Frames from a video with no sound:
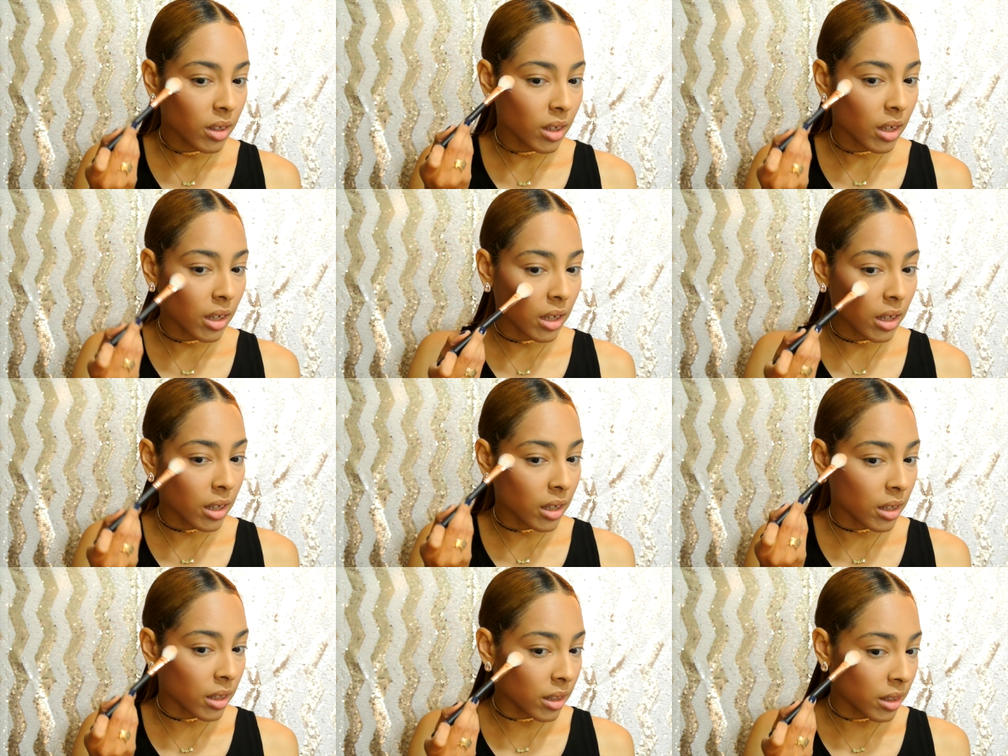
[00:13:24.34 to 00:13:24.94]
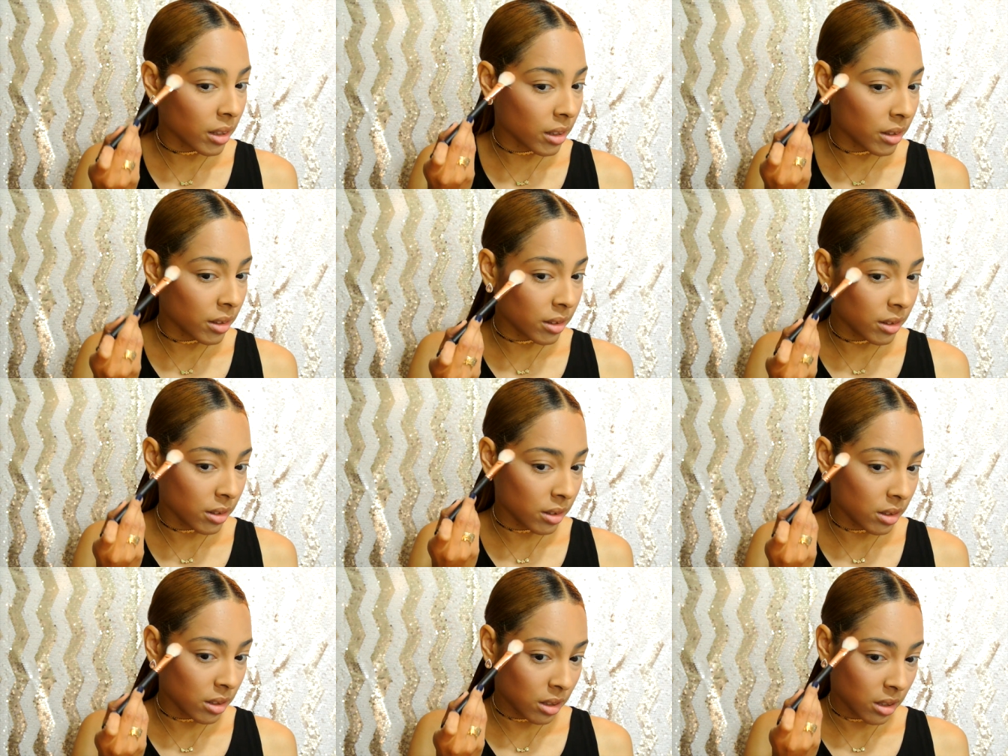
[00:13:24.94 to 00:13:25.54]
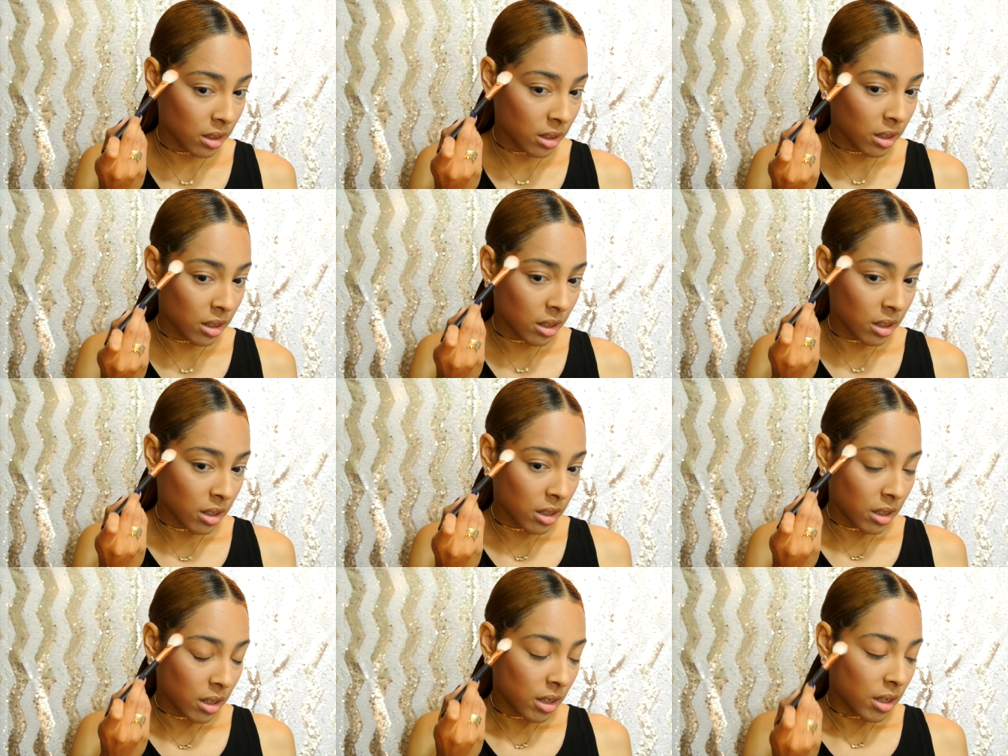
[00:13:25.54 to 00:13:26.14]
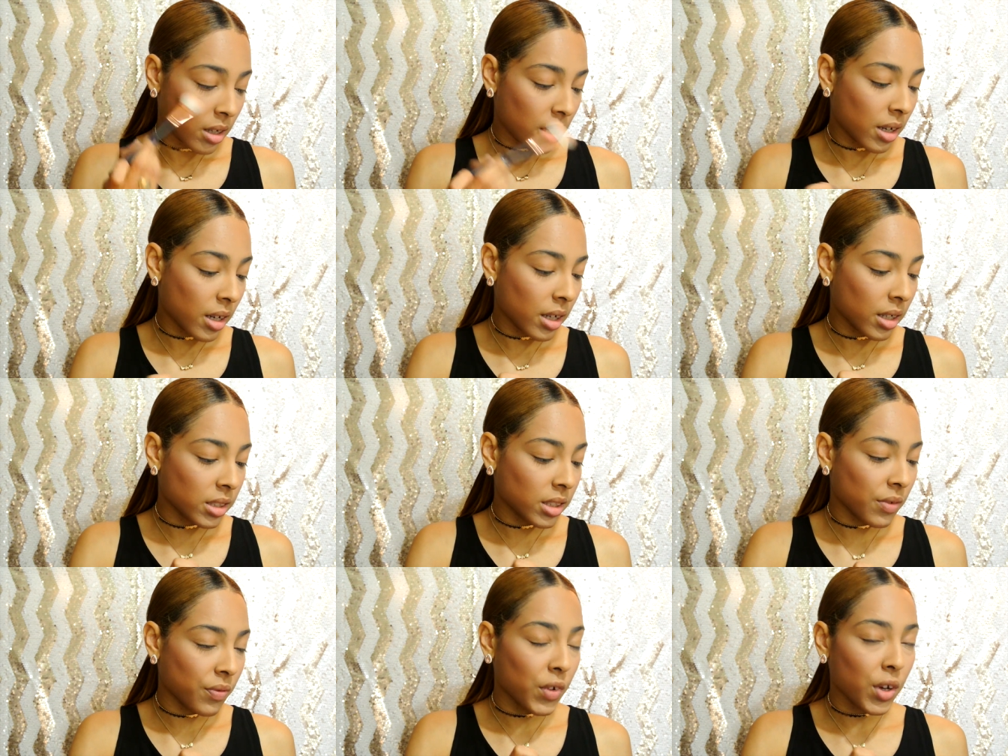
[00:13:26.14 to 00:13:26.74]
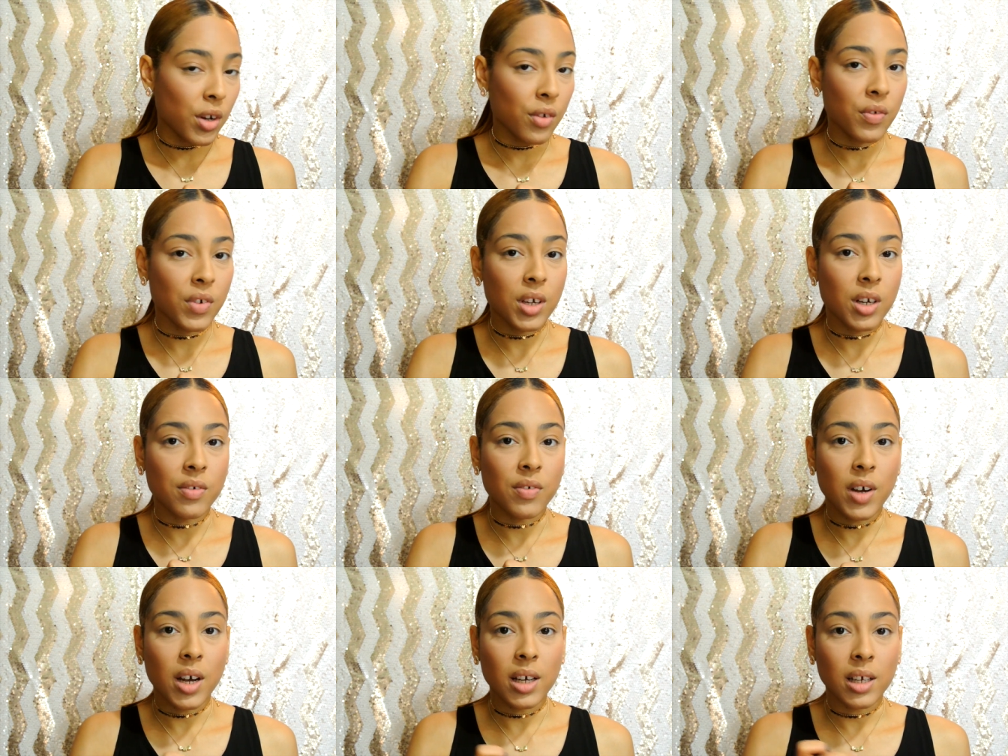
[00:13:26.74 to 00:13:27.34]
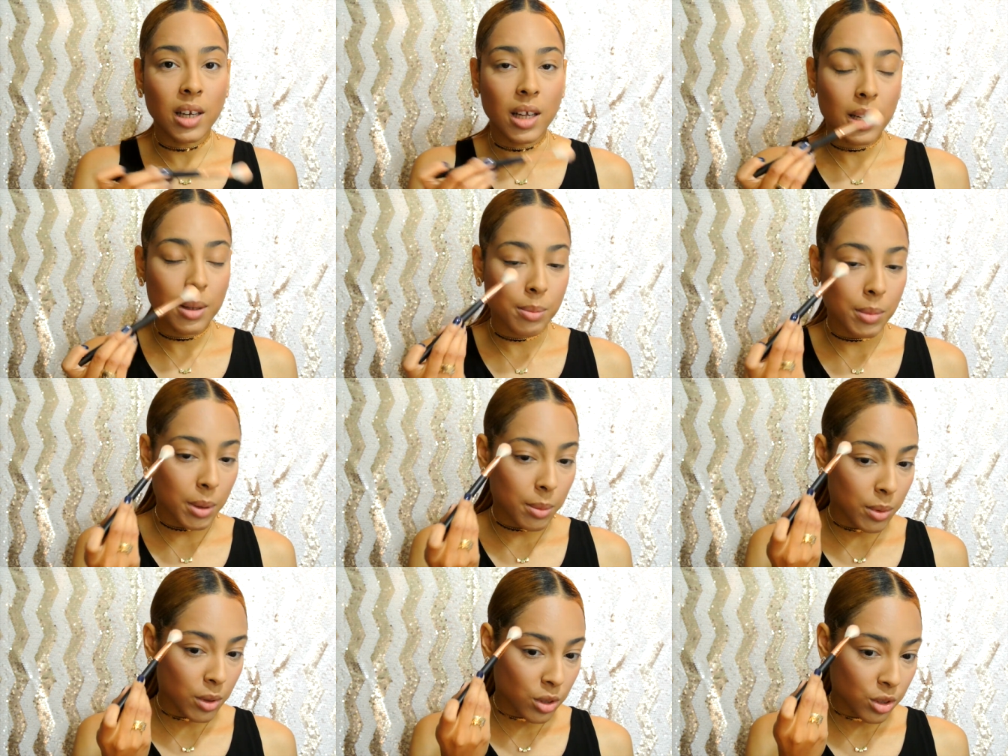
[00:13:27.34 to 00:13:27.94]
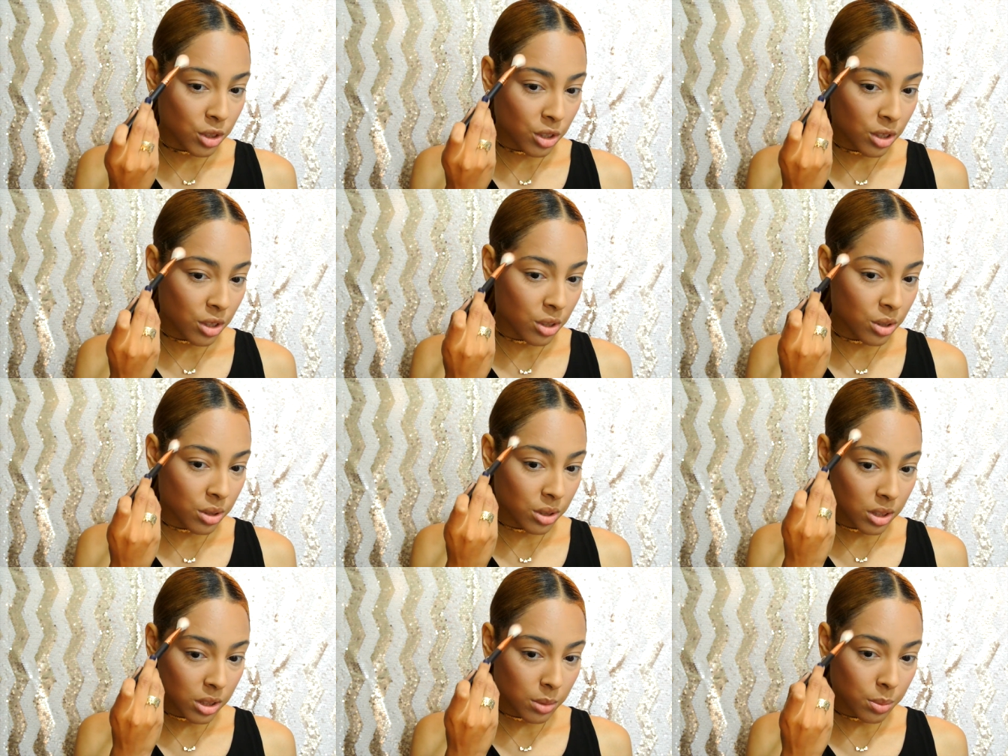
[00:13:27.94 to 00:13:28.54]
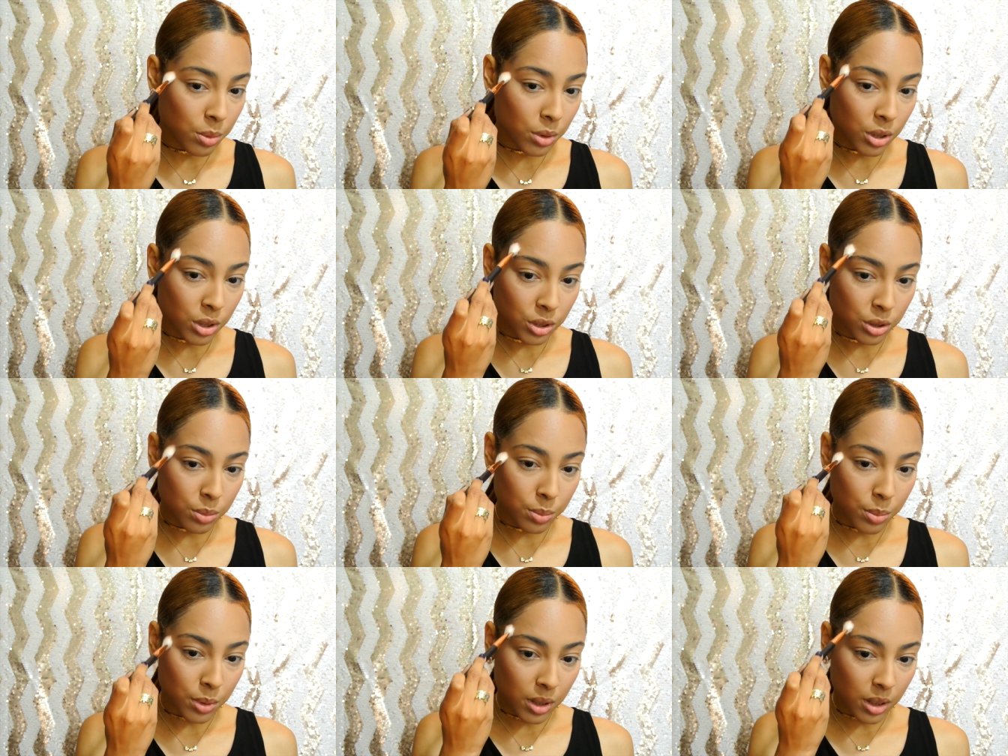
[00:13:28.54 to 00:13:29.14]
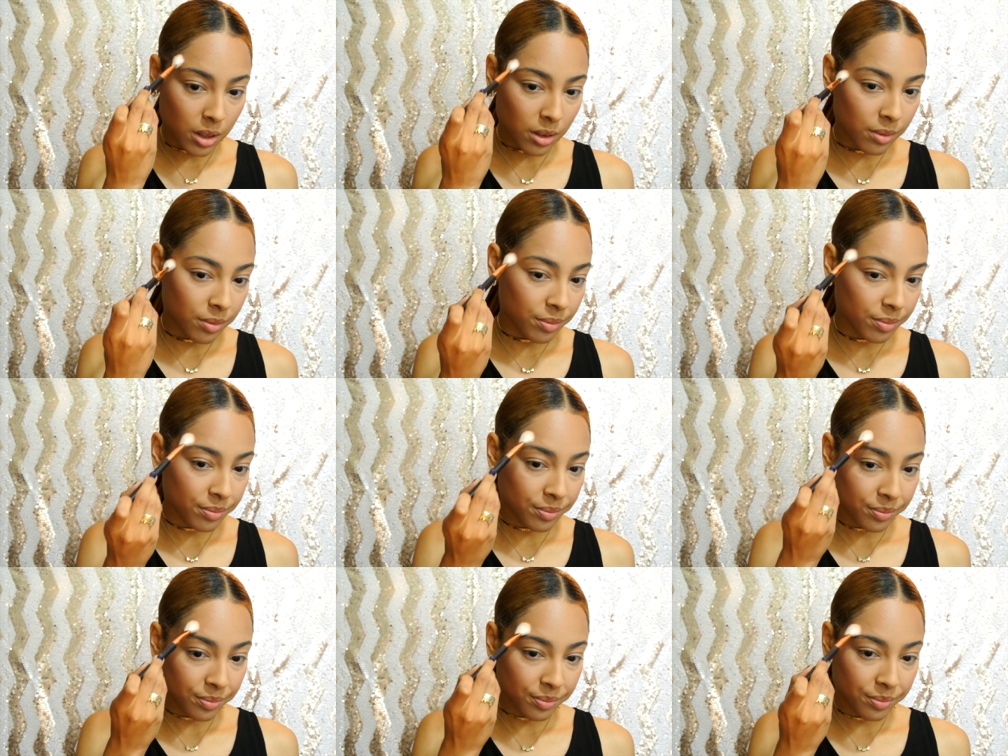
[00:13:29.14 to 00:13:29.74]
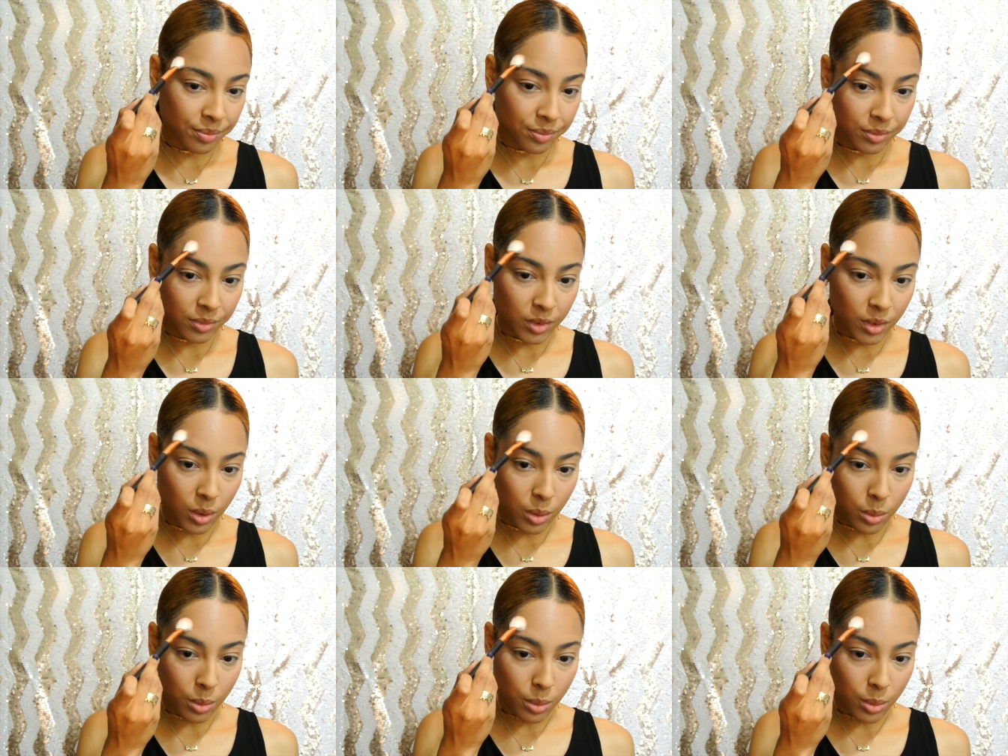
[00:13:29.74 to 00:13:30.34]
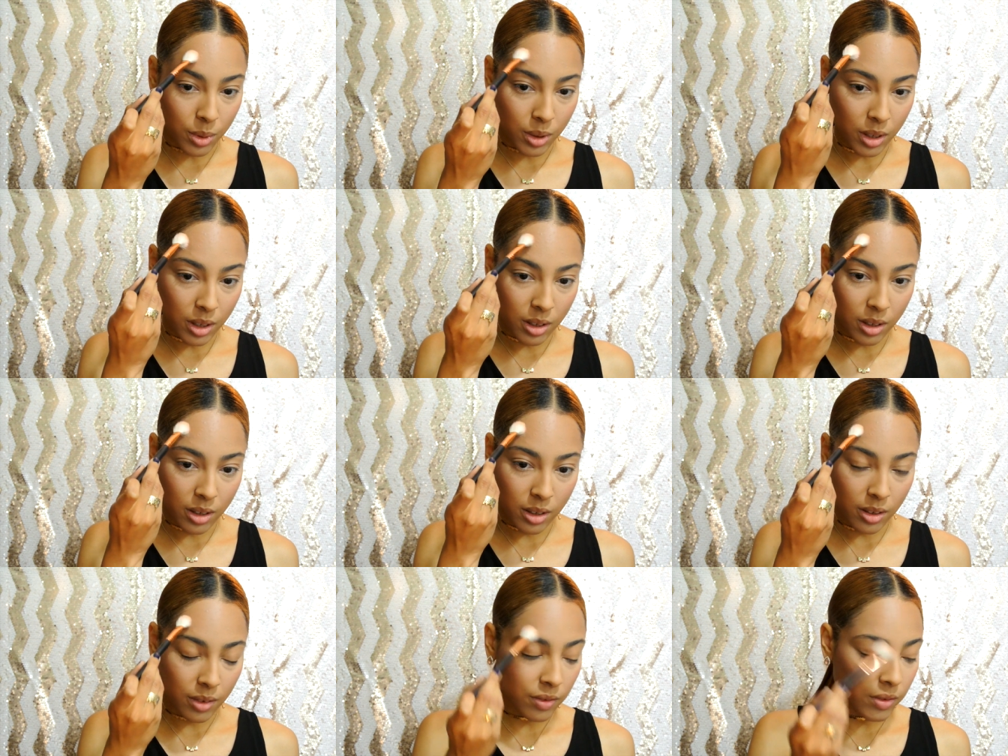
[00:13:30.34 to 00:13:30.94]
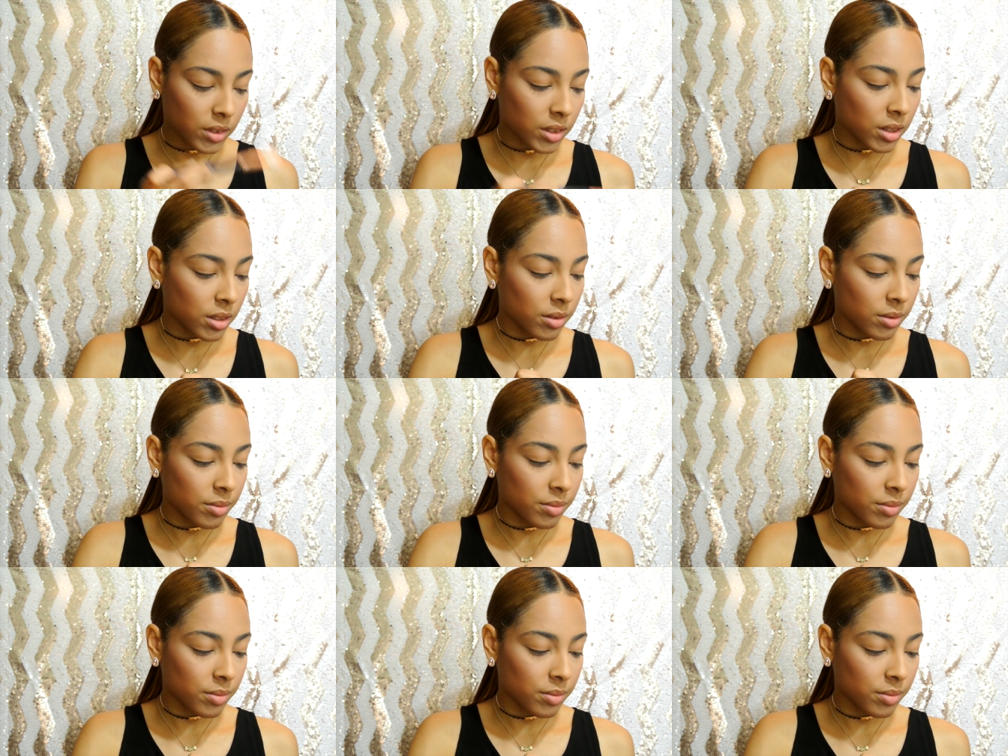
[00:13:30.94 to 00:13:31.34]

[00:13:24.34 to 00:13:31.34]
And I guess if you're afraid of highlight, maybe you shouldn't use this brush, but what is?